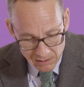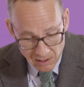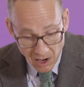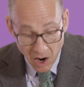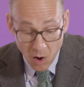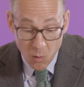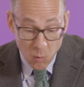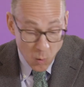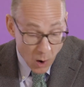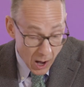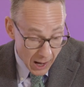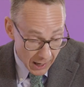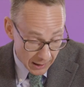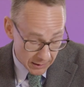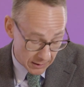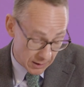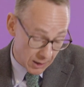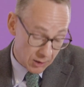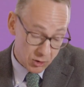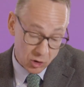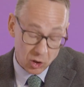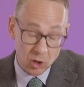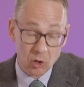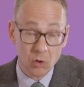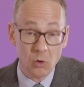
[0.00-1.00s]
A one,
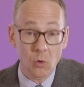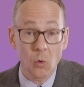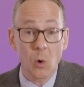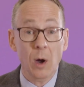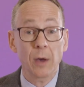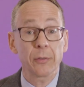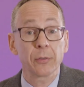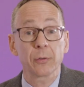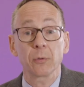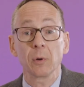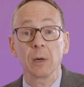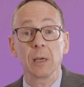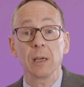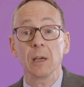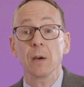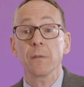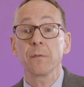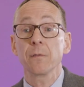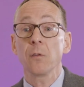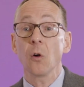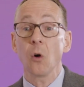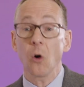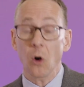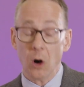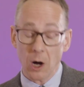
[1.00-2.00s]
a two, a three, a
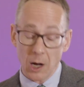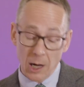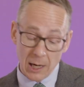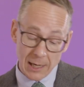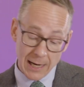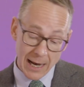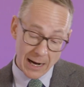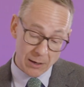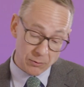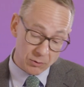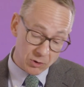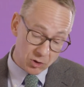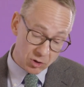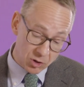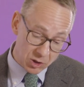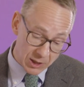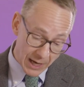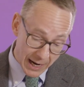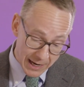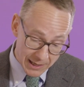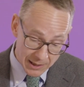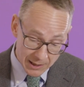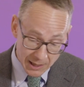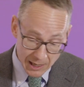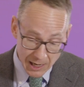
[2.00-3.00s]
four, an
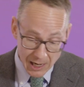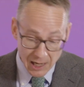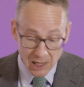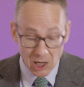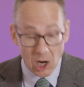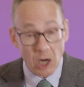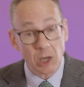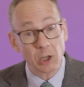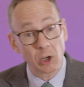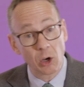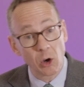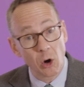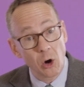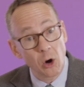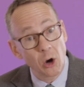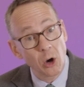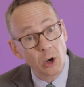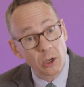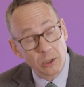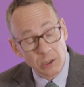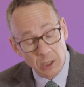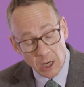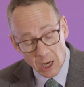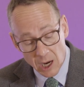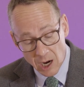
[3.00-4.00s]
outstanding, a
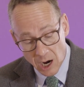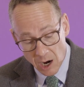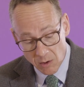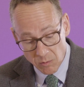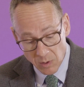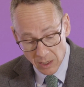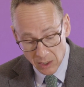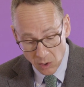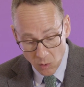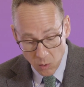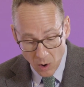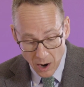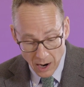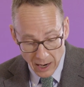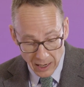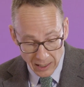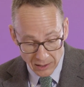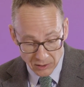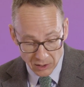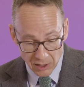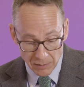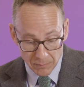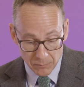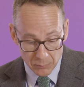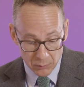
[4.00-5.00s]
good, a
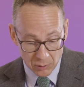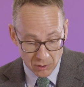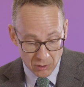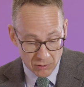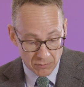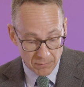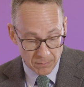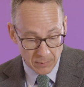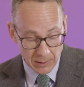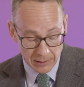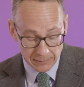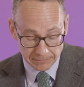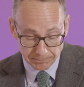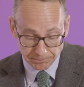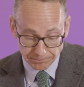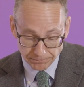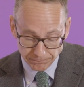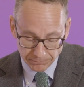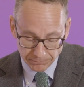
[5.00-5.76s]
requires improvement.